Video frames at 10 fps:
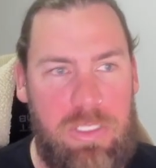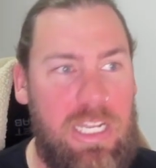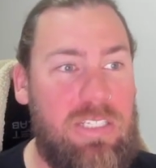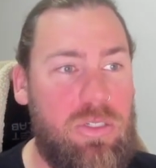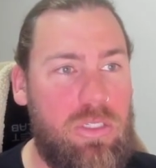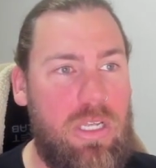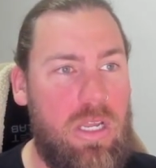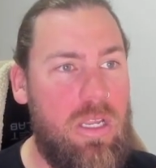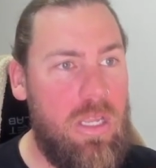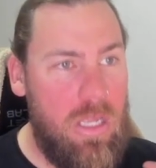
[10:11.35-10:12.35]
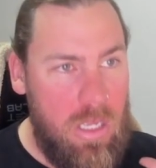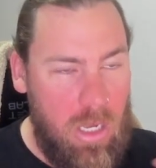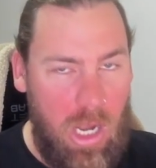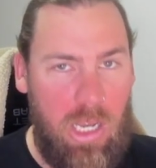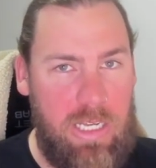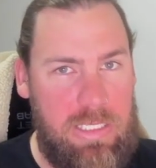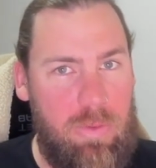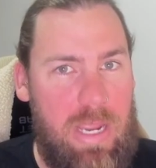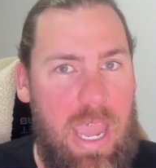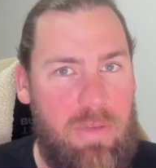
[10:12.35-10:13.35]
So that's all the highlights that
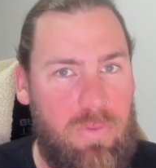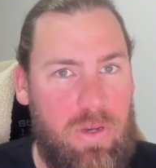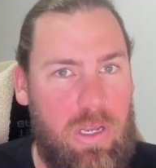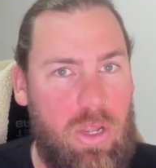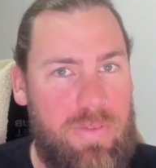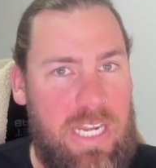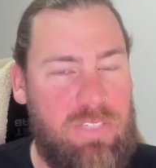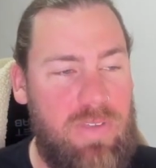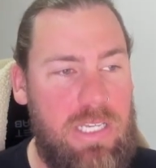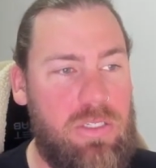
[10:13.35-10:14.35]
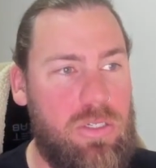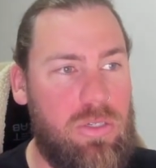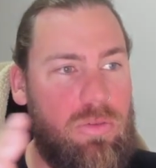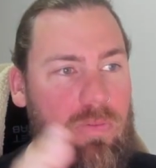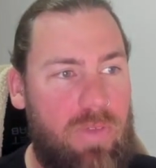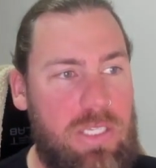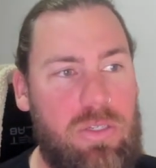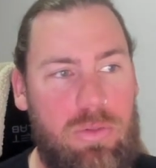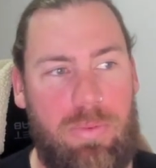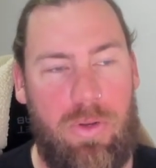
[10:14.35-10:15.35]
we had for Illuvidex V2.
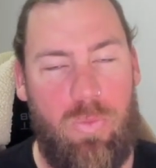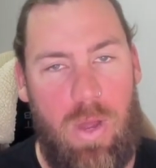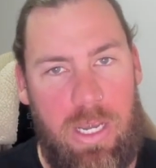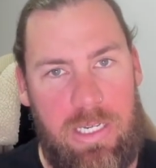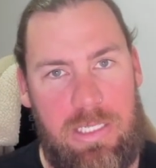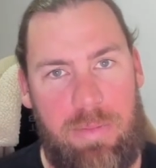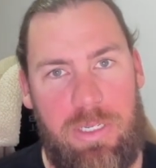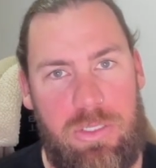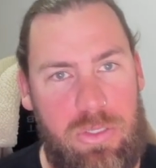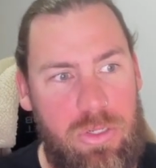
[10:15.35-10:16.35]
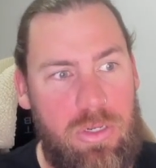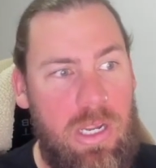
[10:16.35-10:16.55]
V2.1 is coming soon.